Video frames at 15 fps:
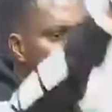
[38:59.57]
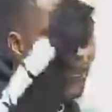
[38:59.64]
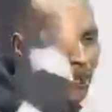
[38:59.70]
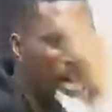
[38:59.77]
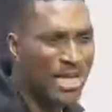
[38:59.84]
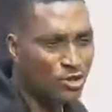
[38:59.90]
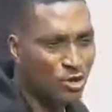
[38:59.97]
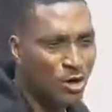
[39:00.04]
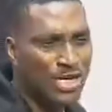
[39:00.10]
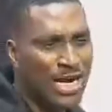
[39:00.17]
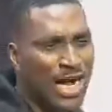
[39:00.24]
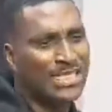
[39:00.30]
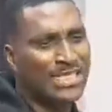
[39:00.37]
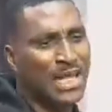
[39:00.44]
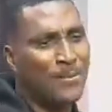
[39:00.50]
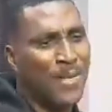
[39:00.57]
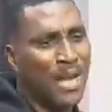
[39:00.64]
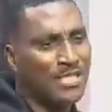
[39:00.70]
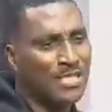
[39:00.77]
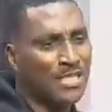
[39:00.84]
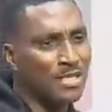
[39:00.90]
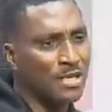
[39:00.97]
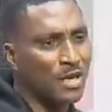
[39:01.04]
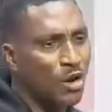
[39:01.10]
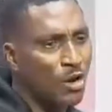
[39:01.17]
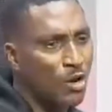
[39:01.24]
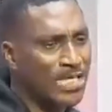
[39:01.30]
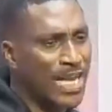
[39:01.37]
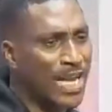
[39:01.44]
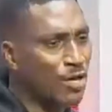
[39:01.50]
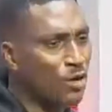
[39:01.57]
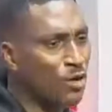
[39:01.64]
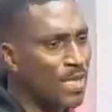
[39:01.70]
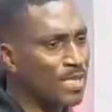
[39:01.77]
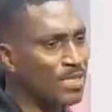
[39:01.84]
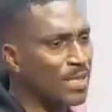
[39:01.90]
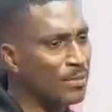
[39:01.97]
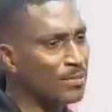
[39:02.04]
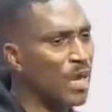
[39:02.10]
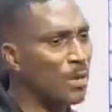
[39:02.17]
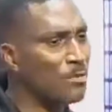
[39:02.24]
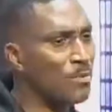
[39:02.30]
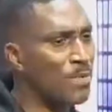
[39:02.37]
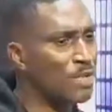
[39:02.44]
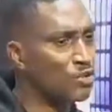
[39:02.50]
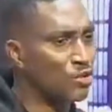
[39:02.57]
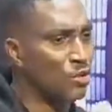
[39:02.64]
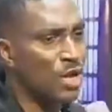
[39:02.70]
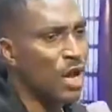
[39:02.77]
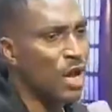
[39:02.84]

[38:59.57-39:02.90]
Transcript: Mention Christ's Embassy, Oyakilome's name shall be mentioned.